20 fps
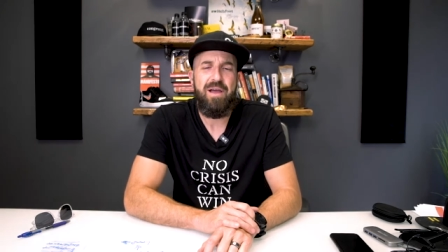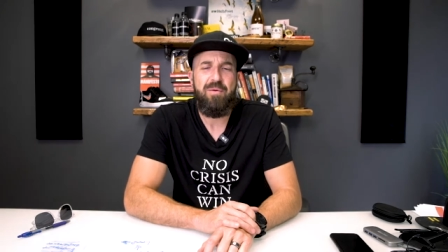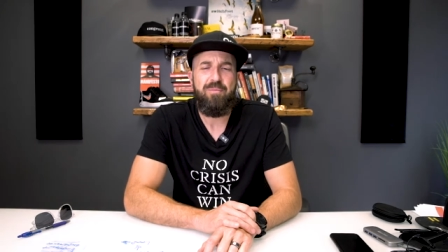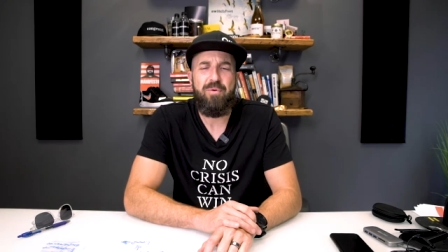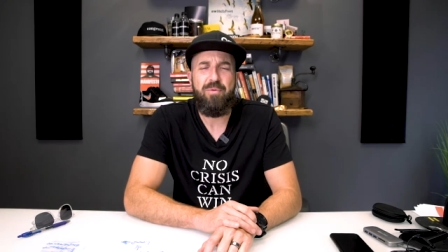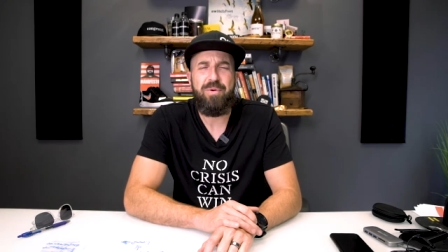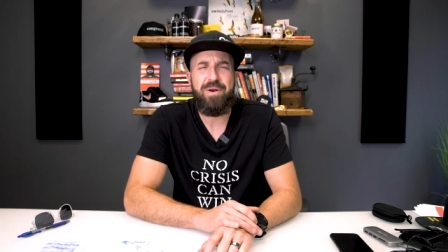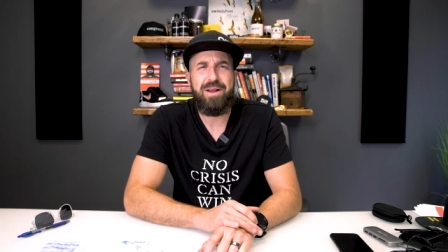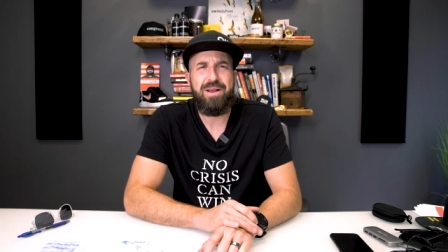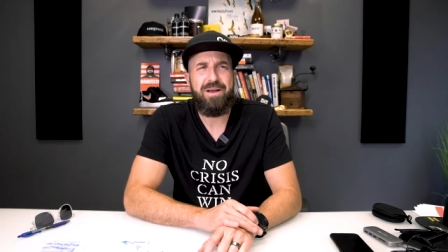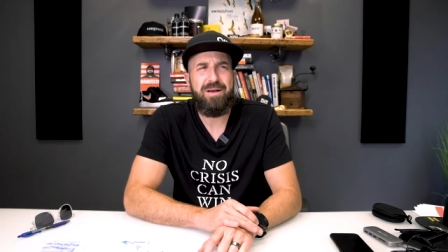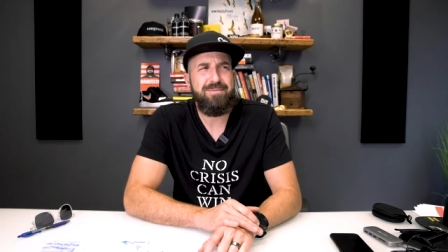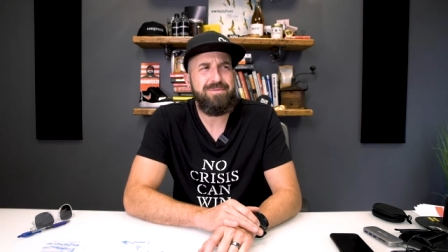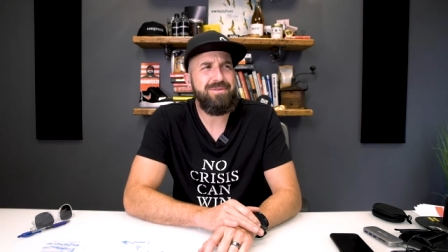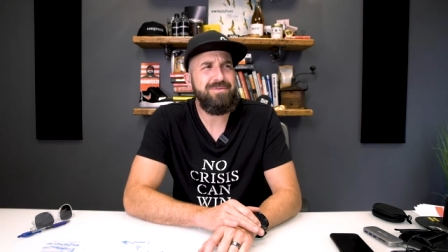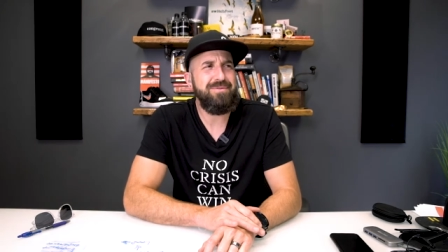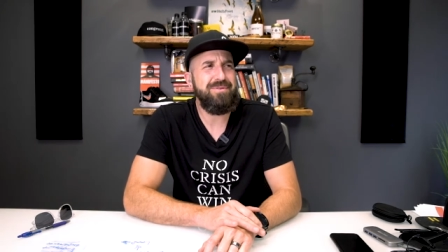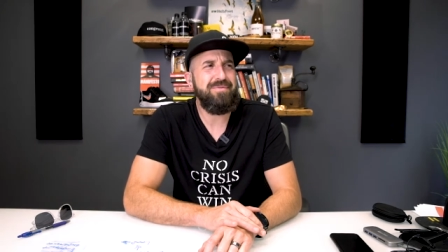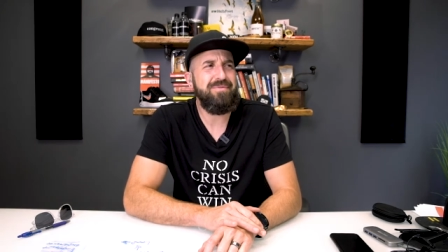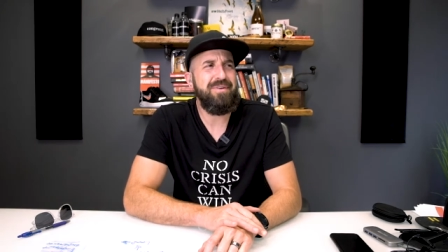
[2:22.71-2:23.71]
But when it comes
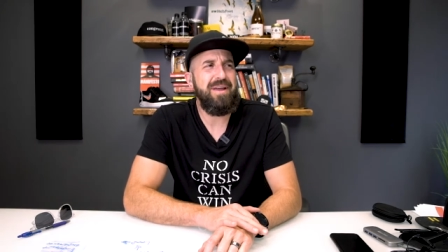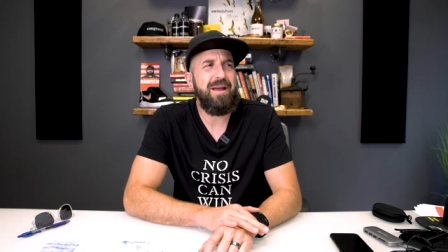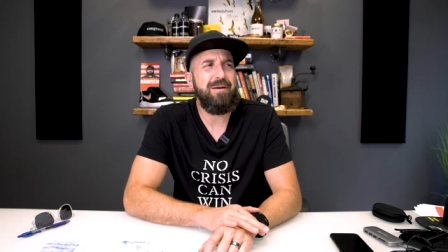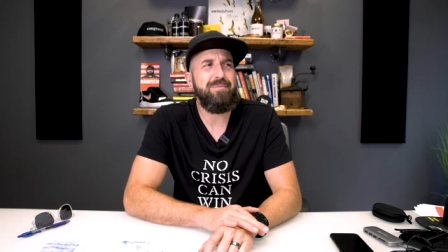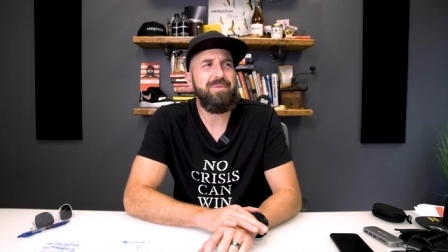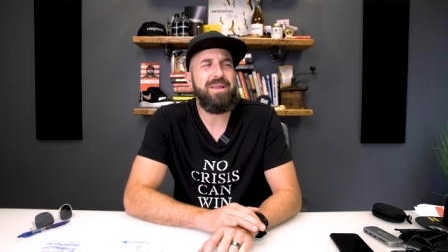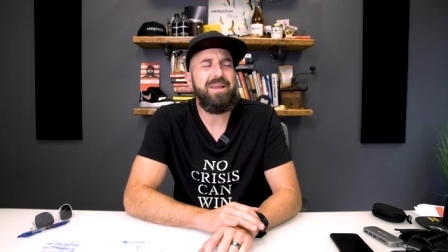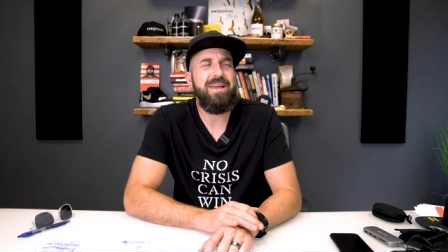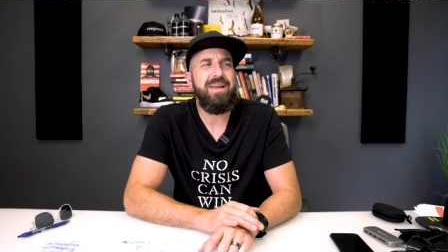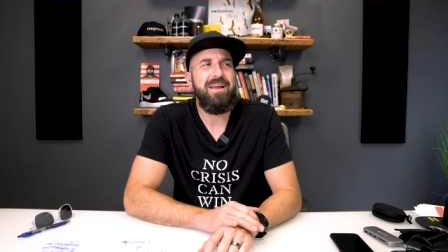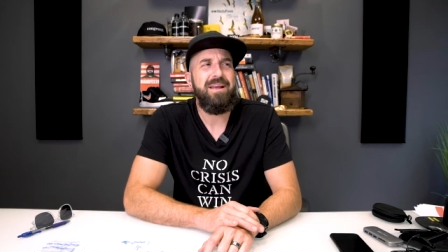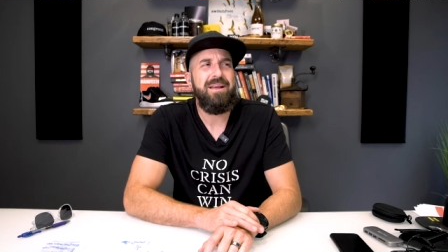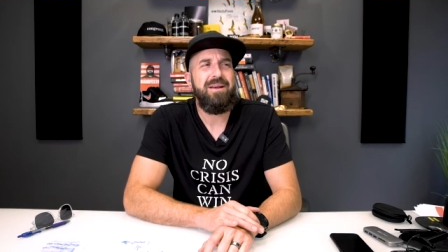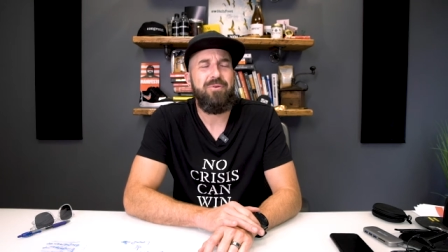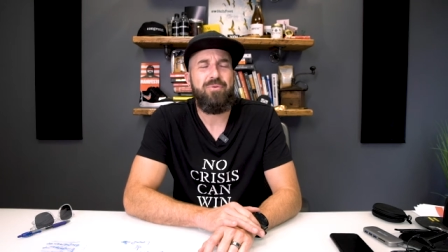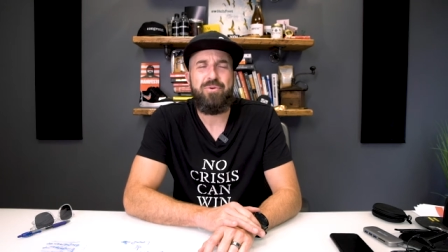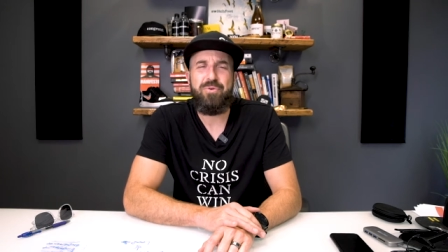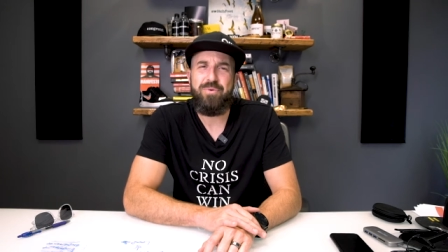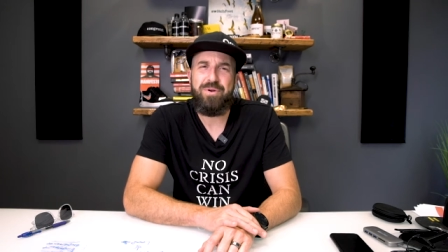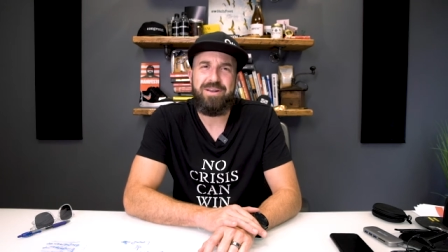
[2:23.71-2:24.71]
to a family,
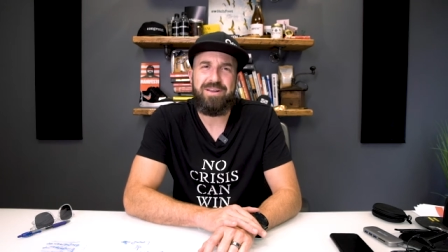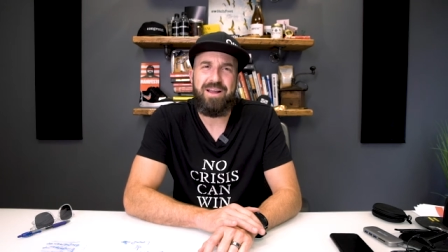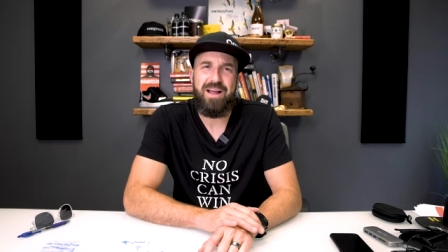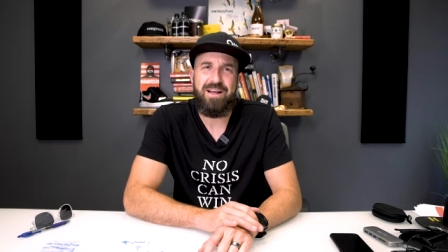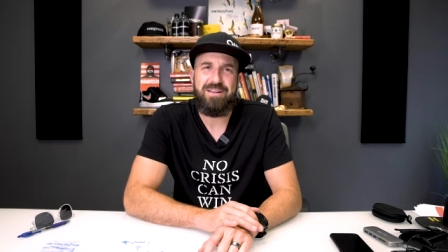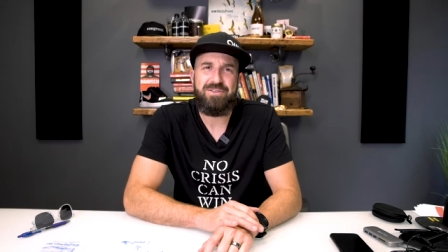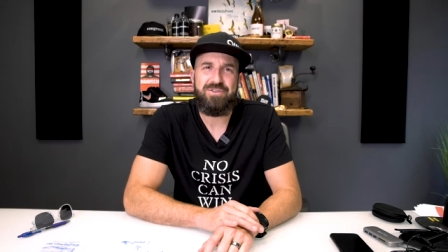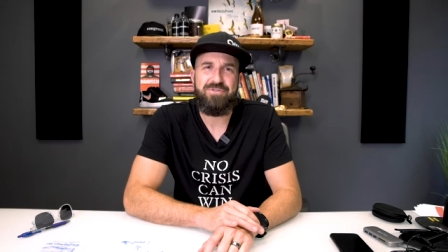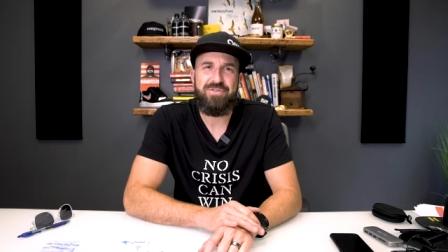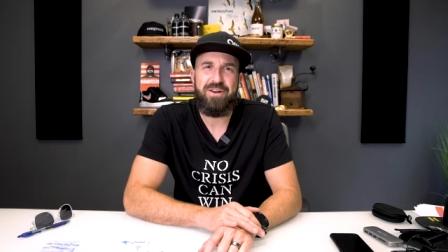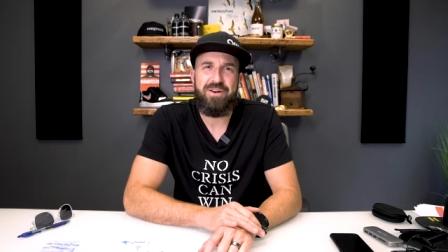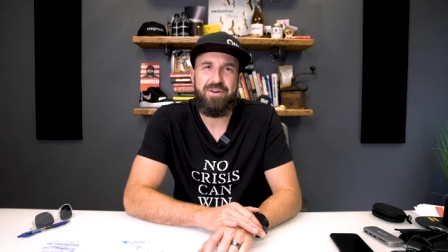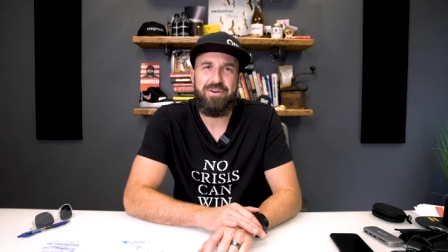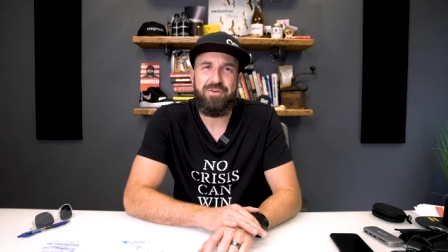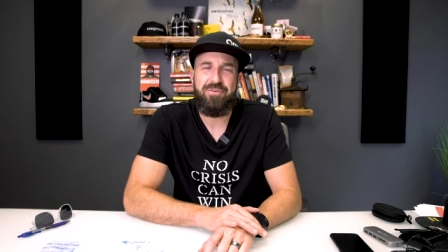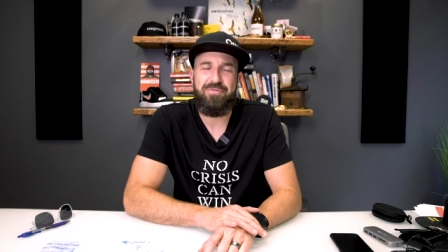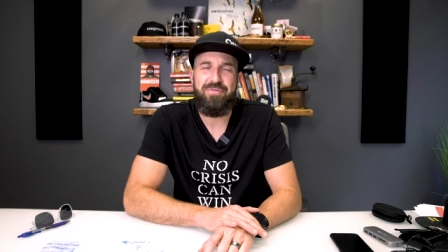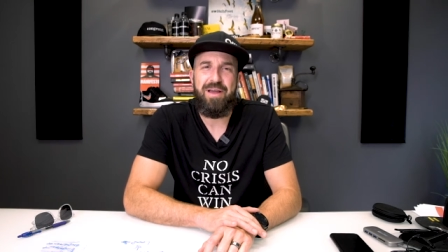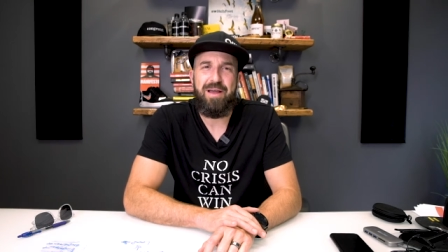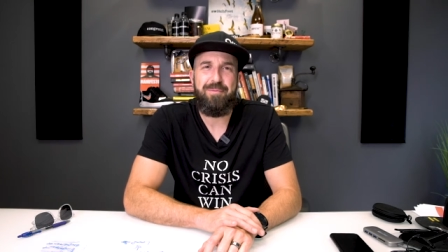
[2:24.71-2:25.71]
when you want to concentrate on
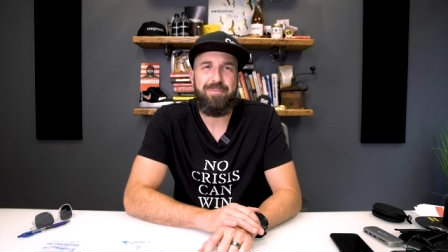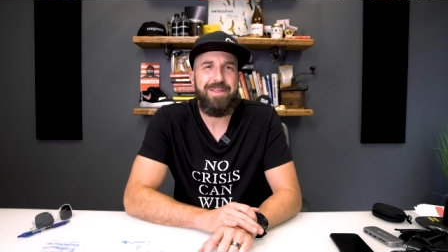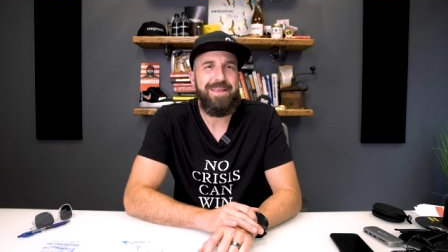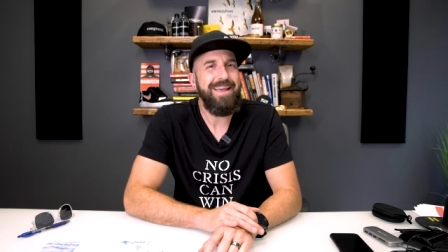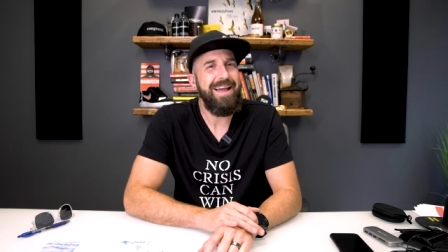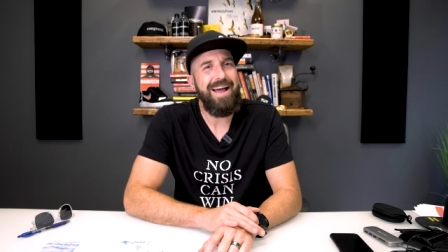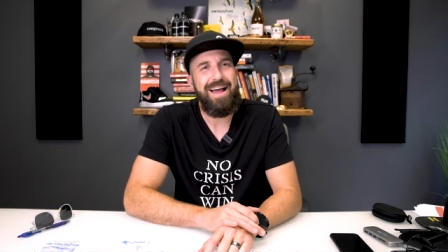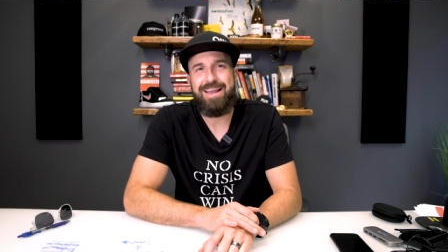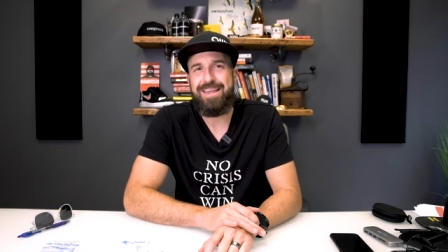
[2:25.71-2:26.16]
your family,